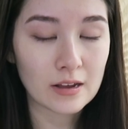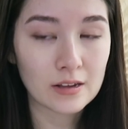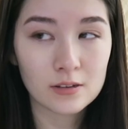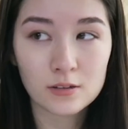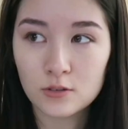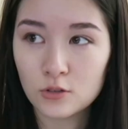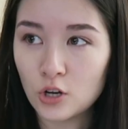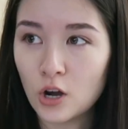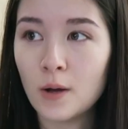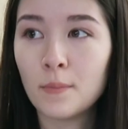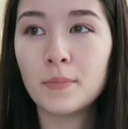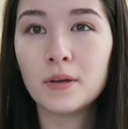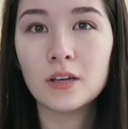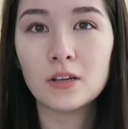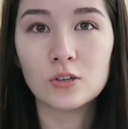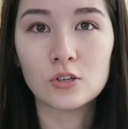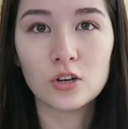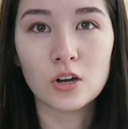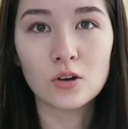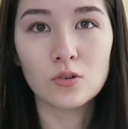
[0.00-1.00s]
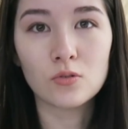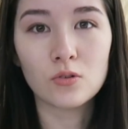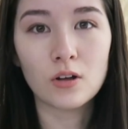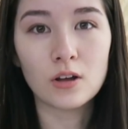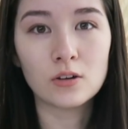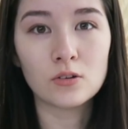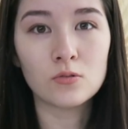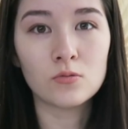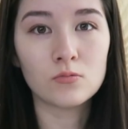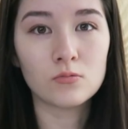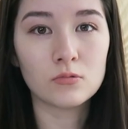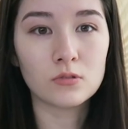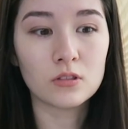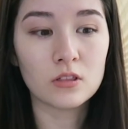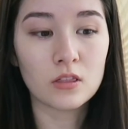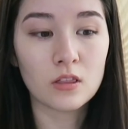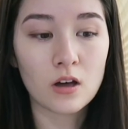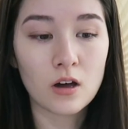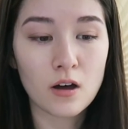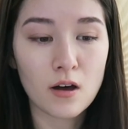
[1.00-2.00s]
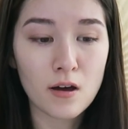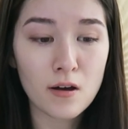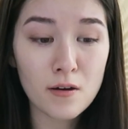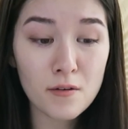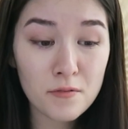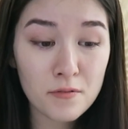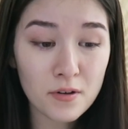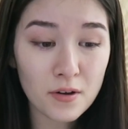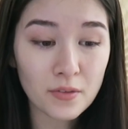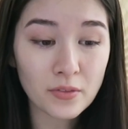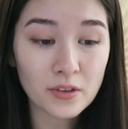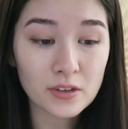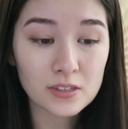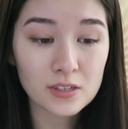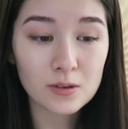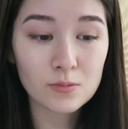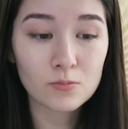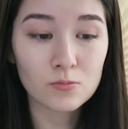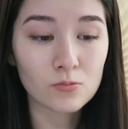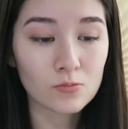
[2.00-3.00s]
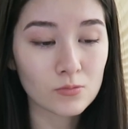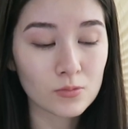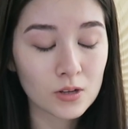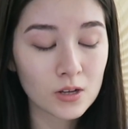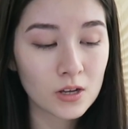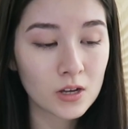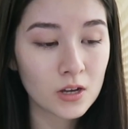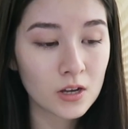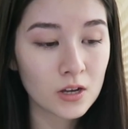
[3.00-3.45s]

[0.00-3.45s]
I guess, shopping in general I don't love unless I'm